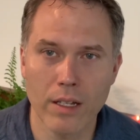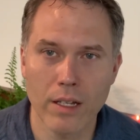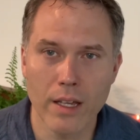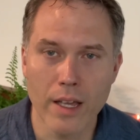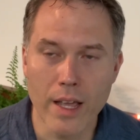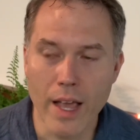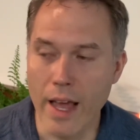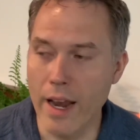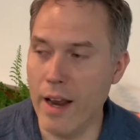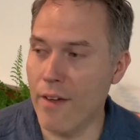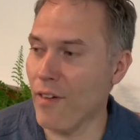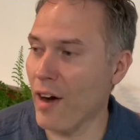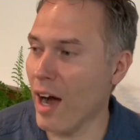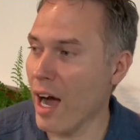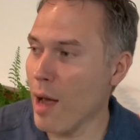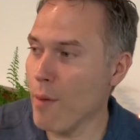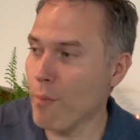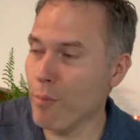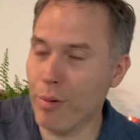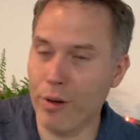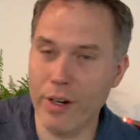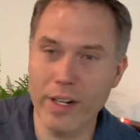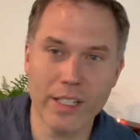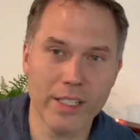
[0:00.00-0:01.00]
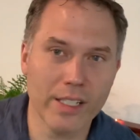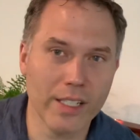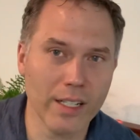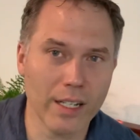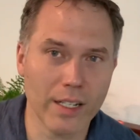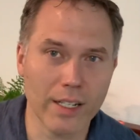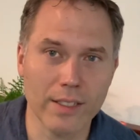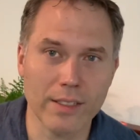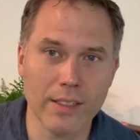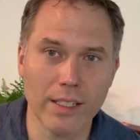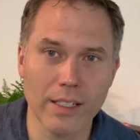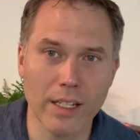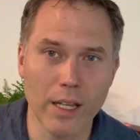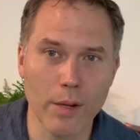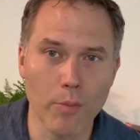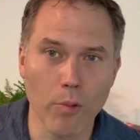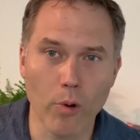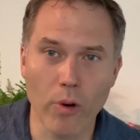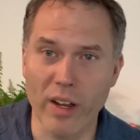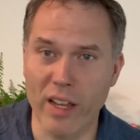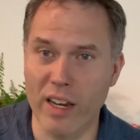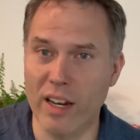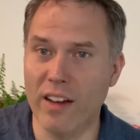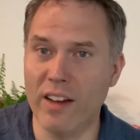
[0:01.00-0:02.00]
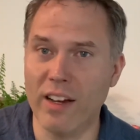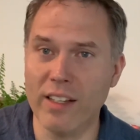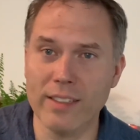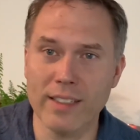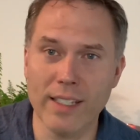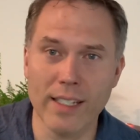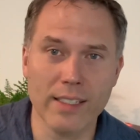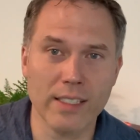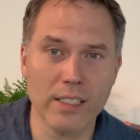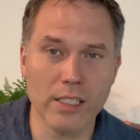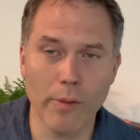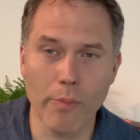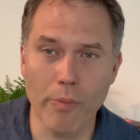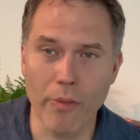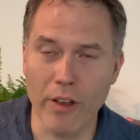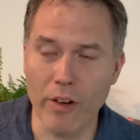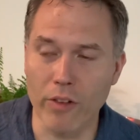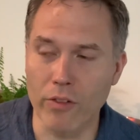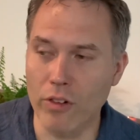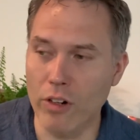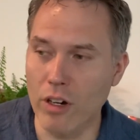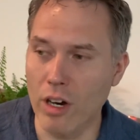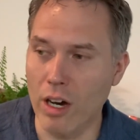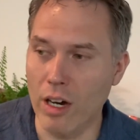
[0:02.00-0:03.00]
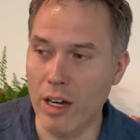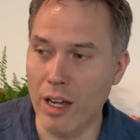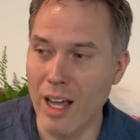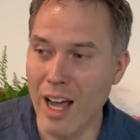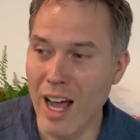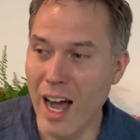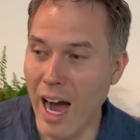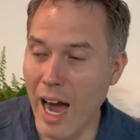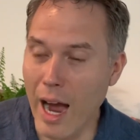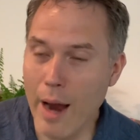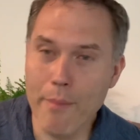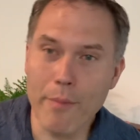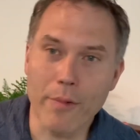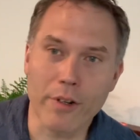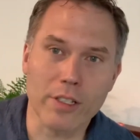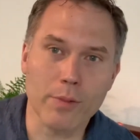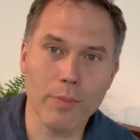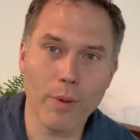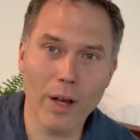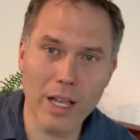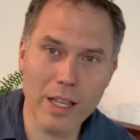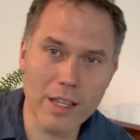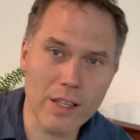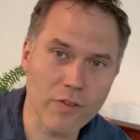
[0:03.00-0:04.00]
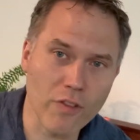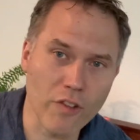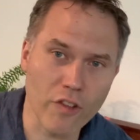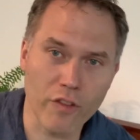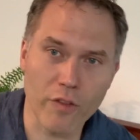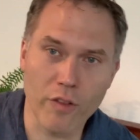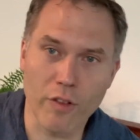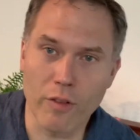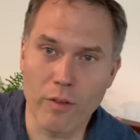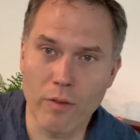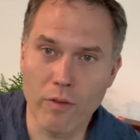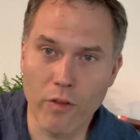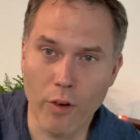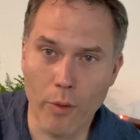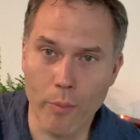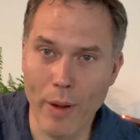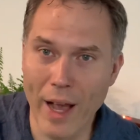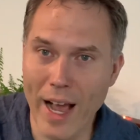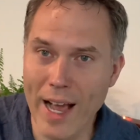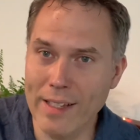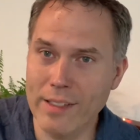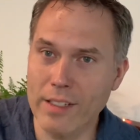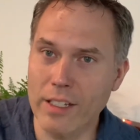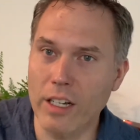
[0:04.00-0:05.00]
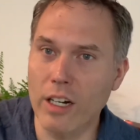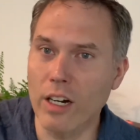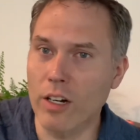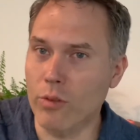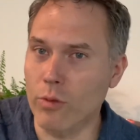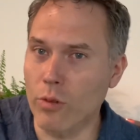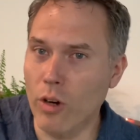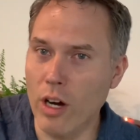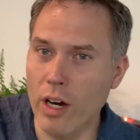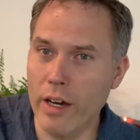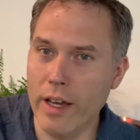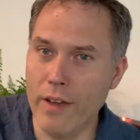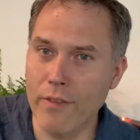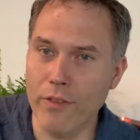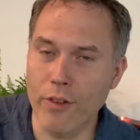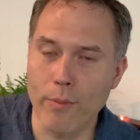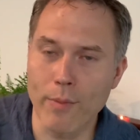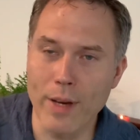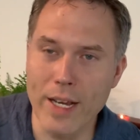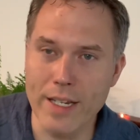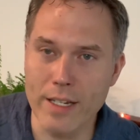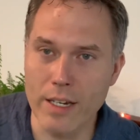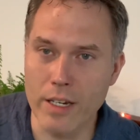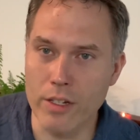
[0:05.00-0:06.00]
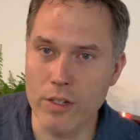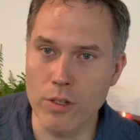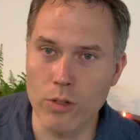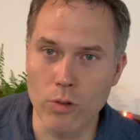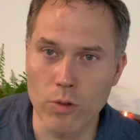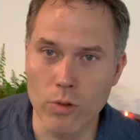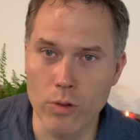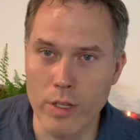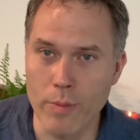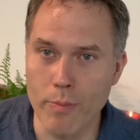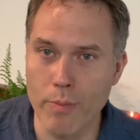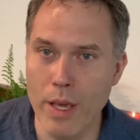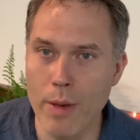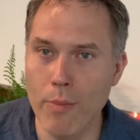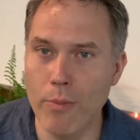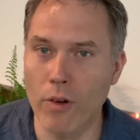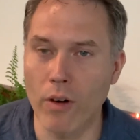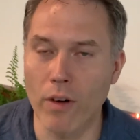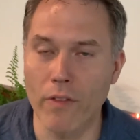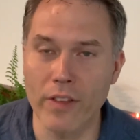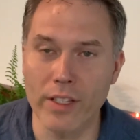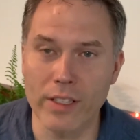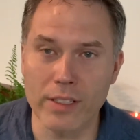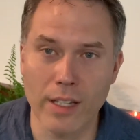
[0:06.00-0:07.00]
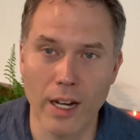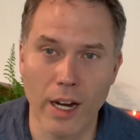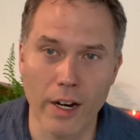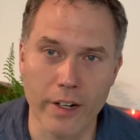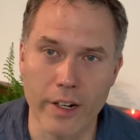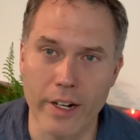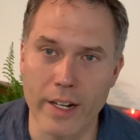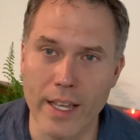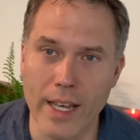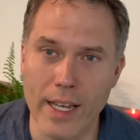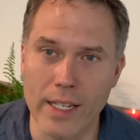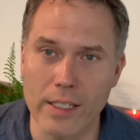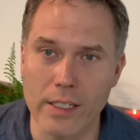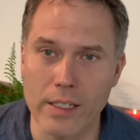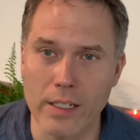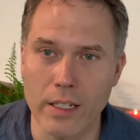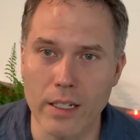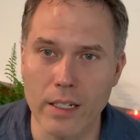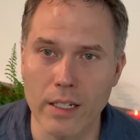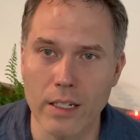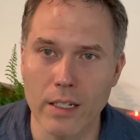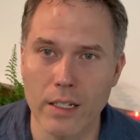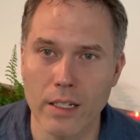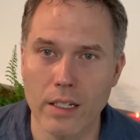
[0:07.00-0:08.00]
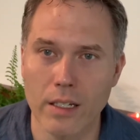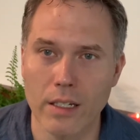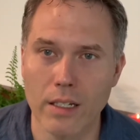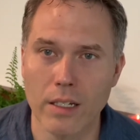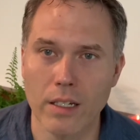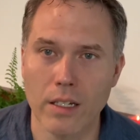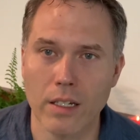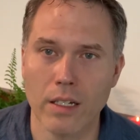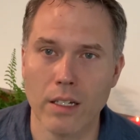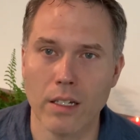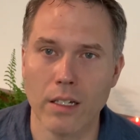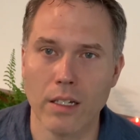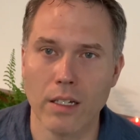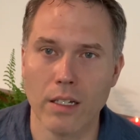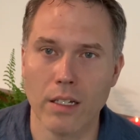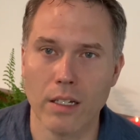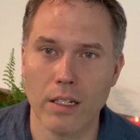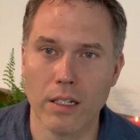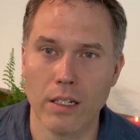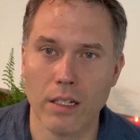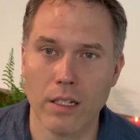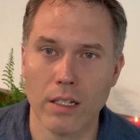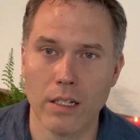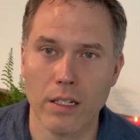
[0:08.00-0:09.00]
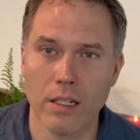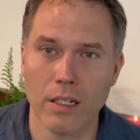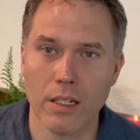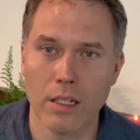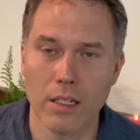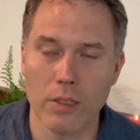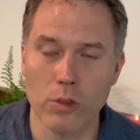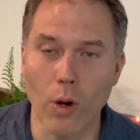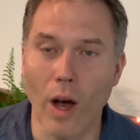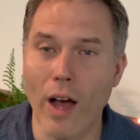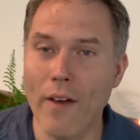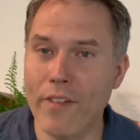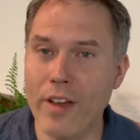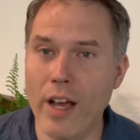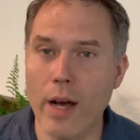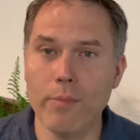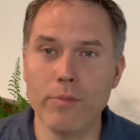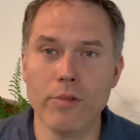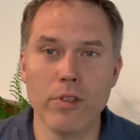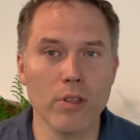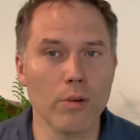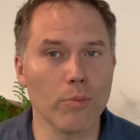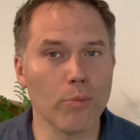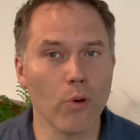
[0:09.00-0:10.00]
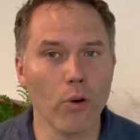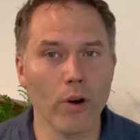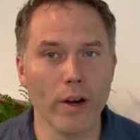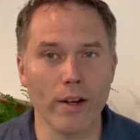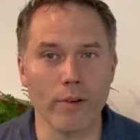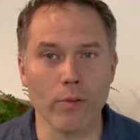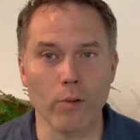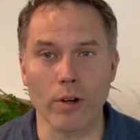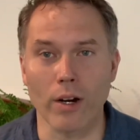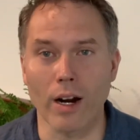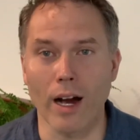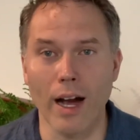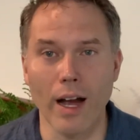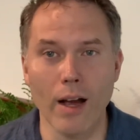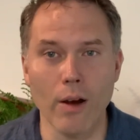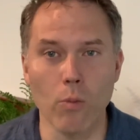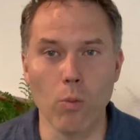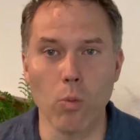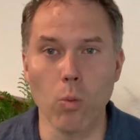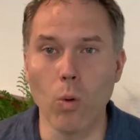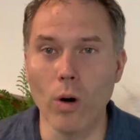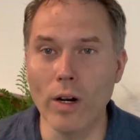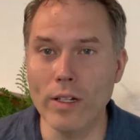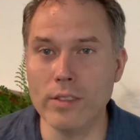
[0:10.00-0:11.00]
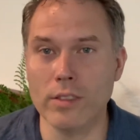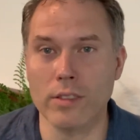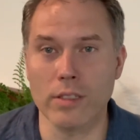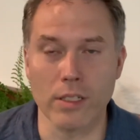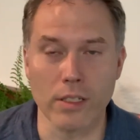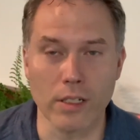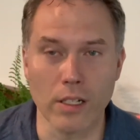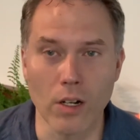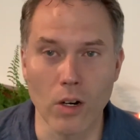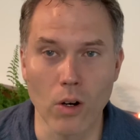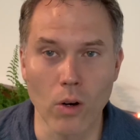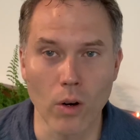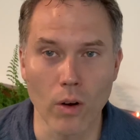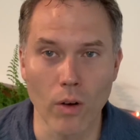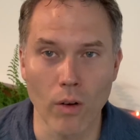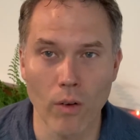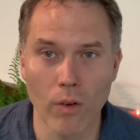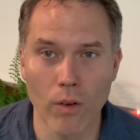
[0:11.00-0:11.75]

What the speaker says: And if I'm preaching on a Sunday morning and I say something wrong, I'm responsible for passing on wrong information to the people of this congregation. So I've come to the point where I want to know.